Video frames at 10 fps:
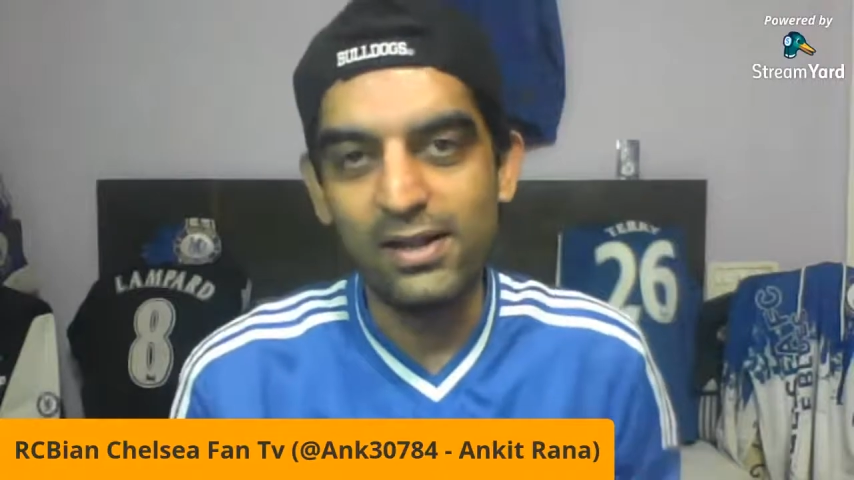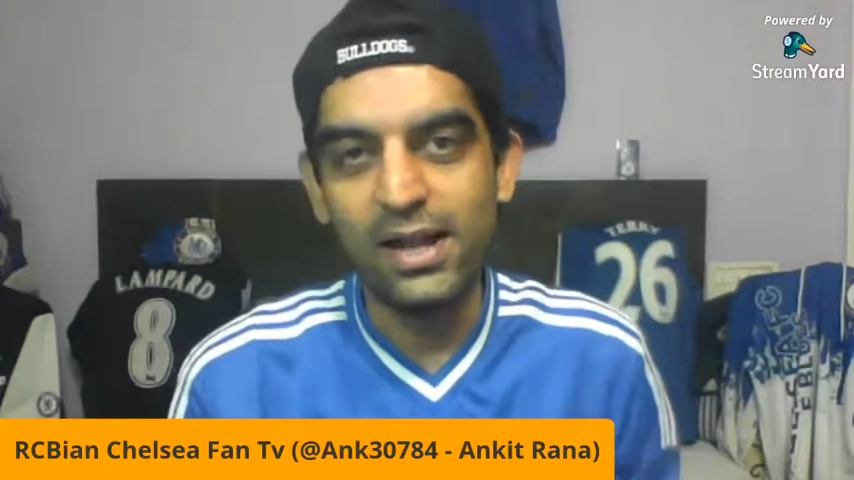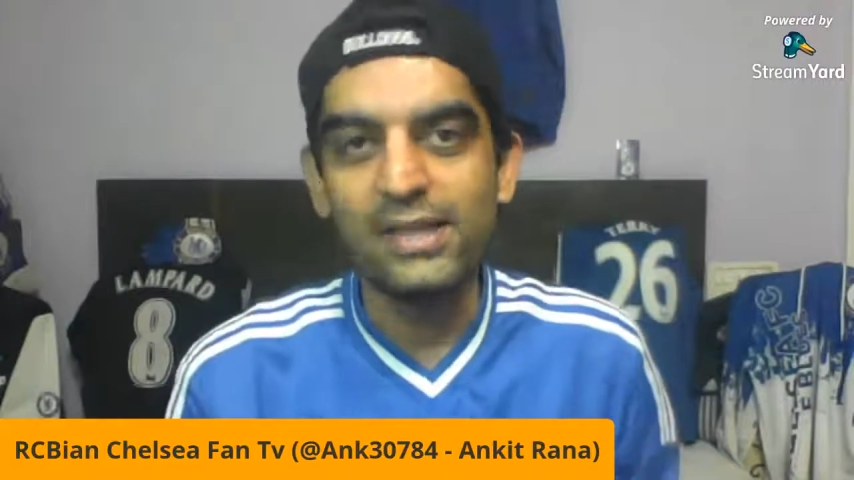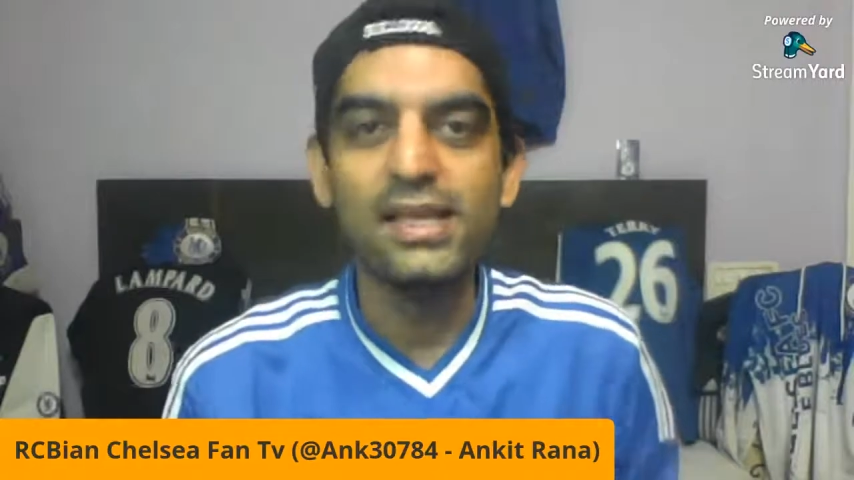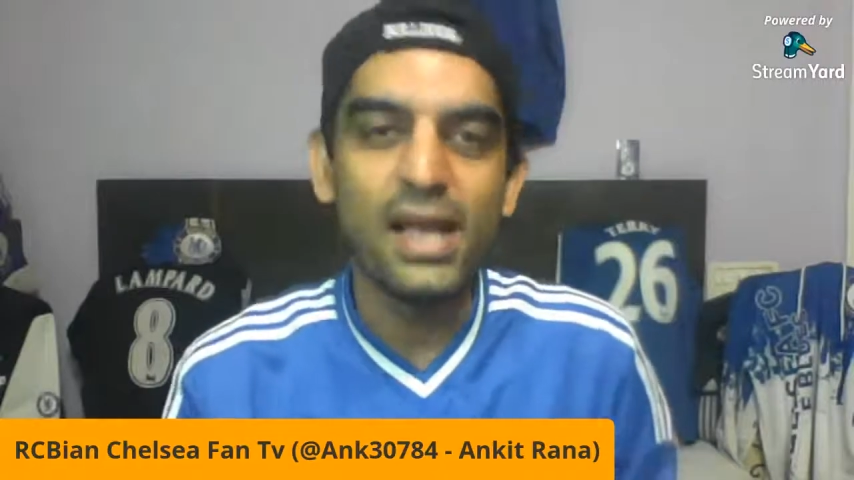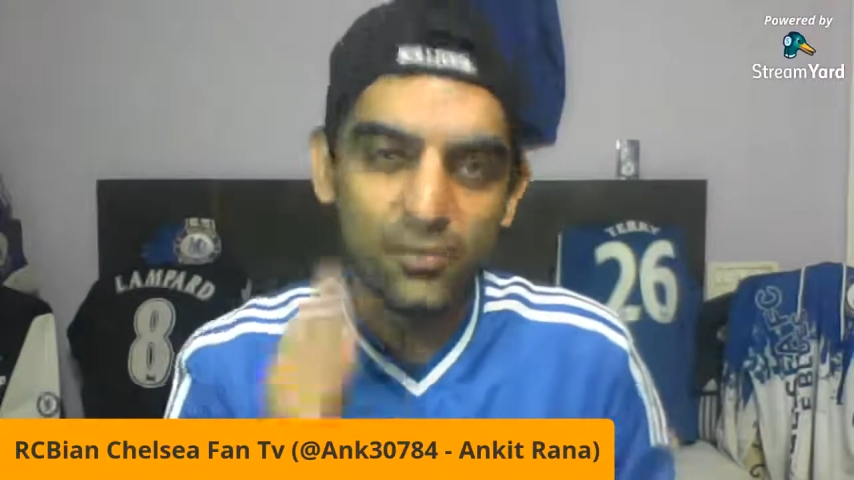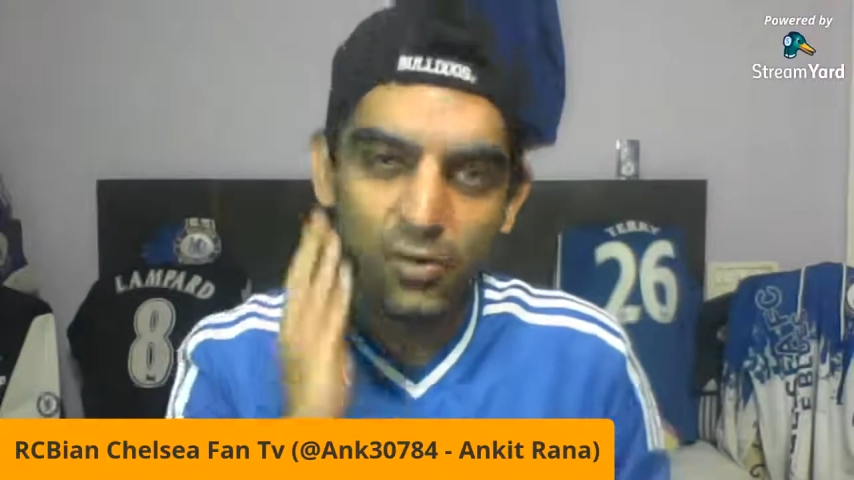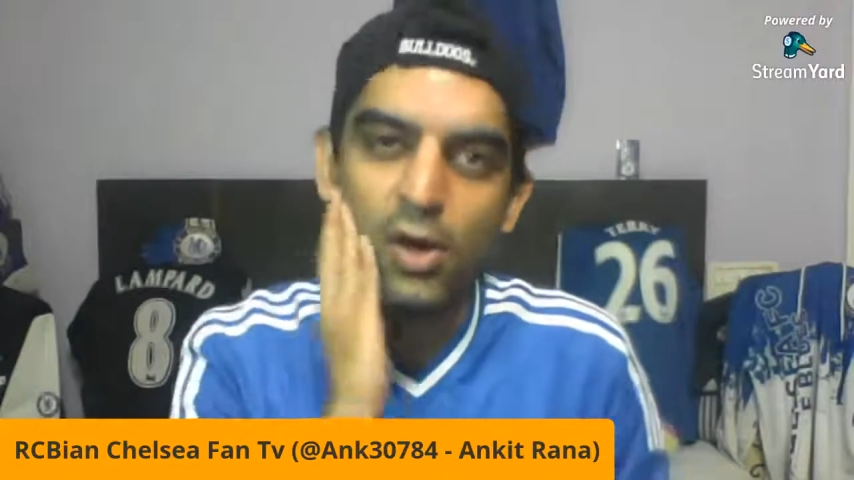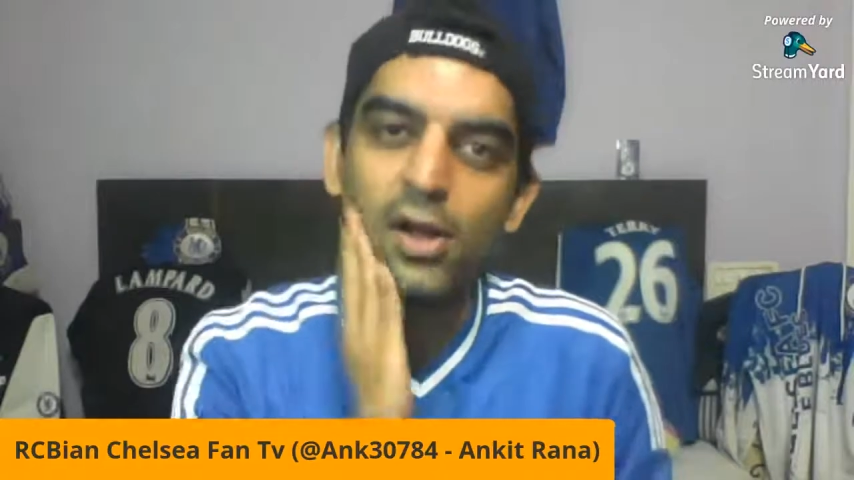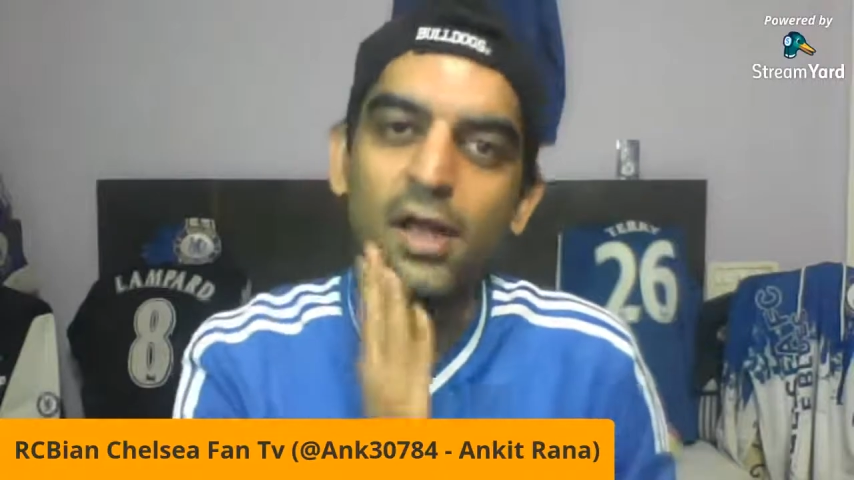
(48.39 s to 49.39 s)
I think
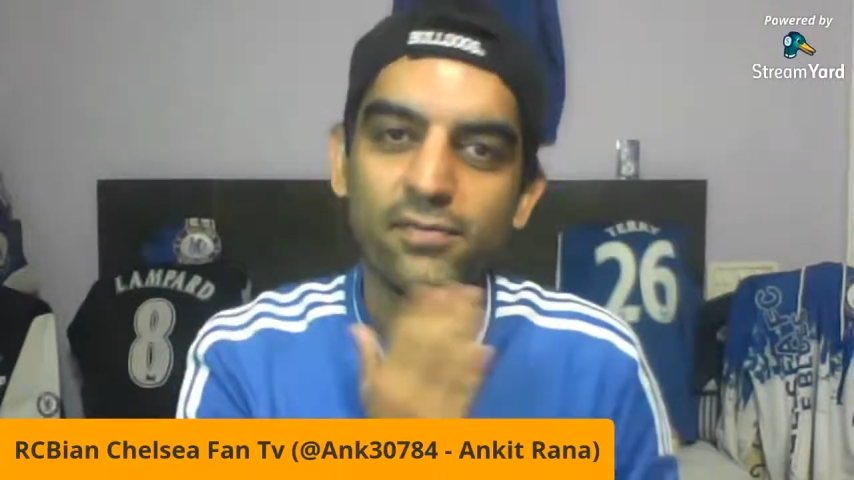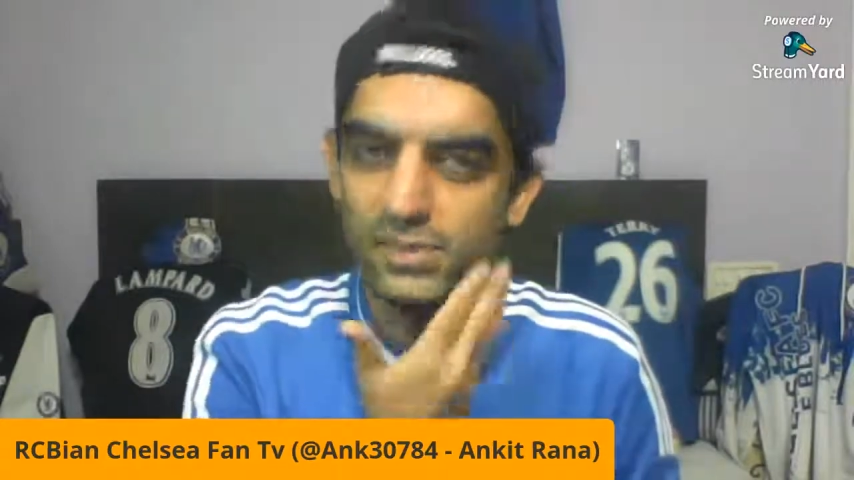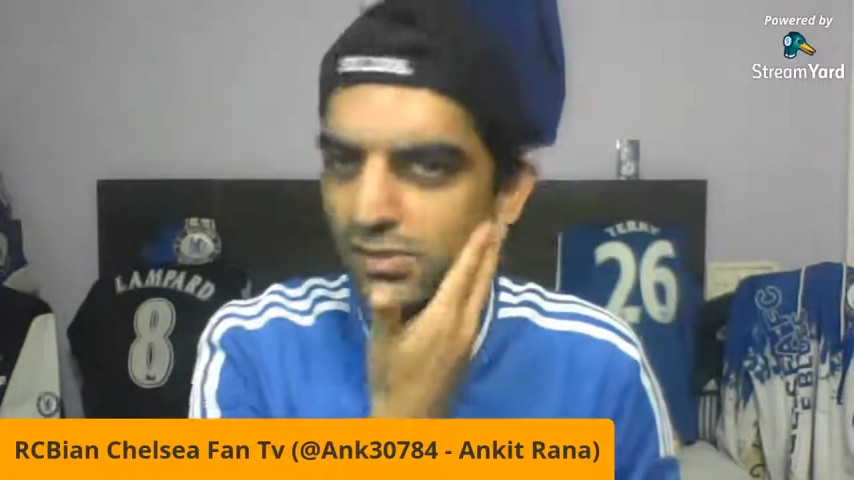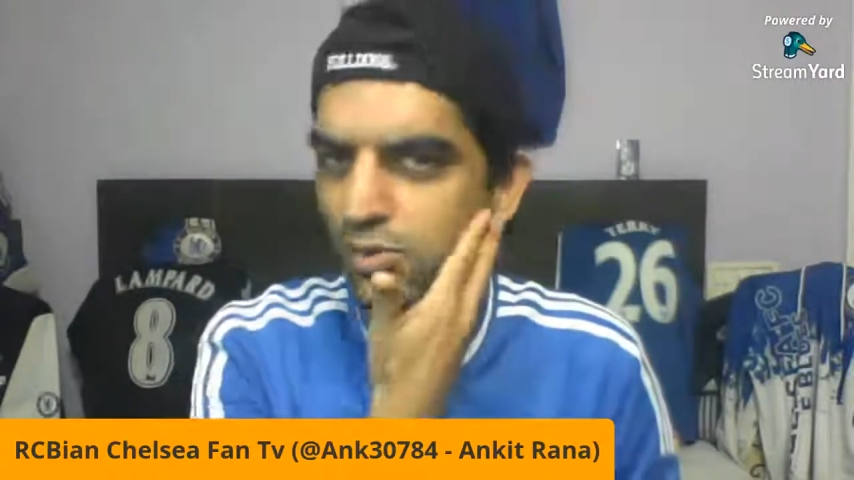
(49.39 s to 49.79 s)
I've just